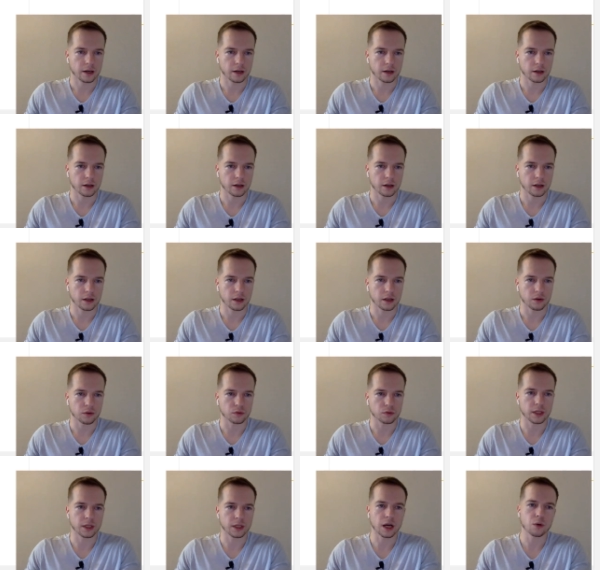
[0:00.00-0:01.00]

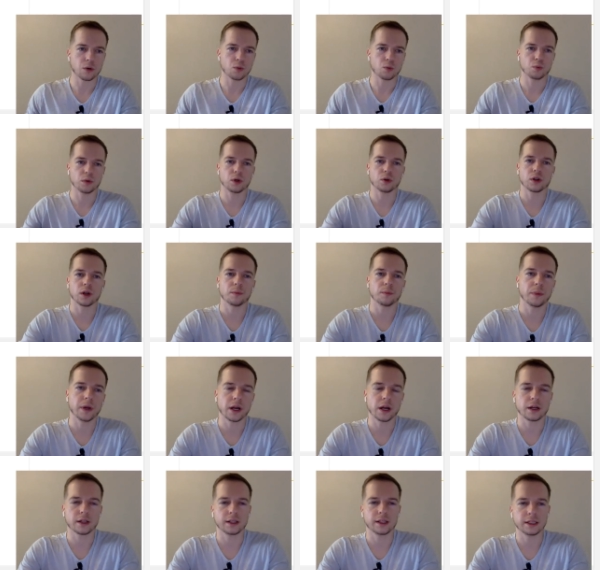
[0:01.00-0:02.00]
Now we'll
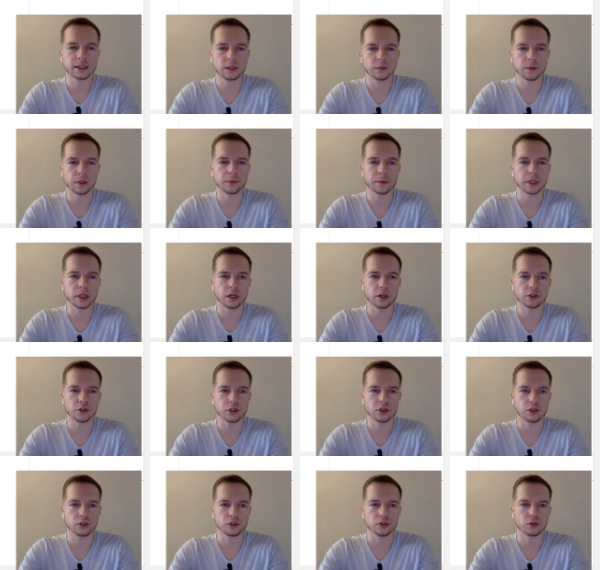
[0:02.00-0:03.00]
compare this
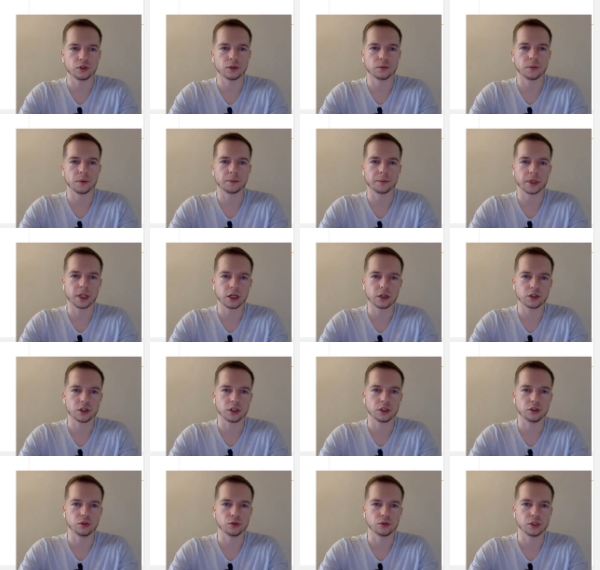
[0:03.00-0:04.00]
implementation to an
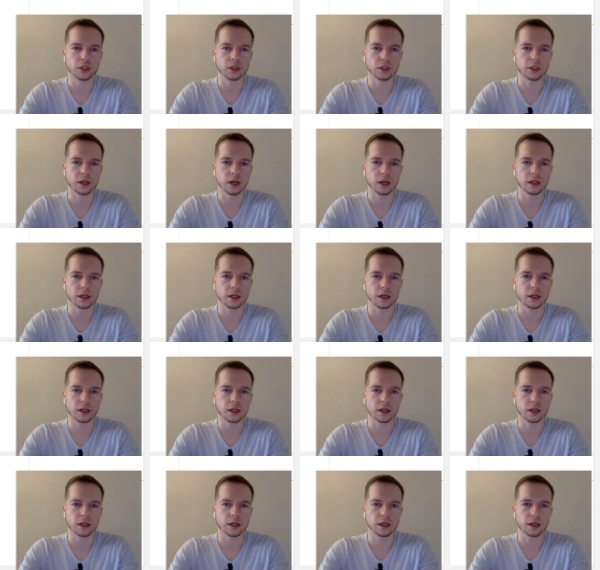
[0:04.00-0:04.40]
implementation using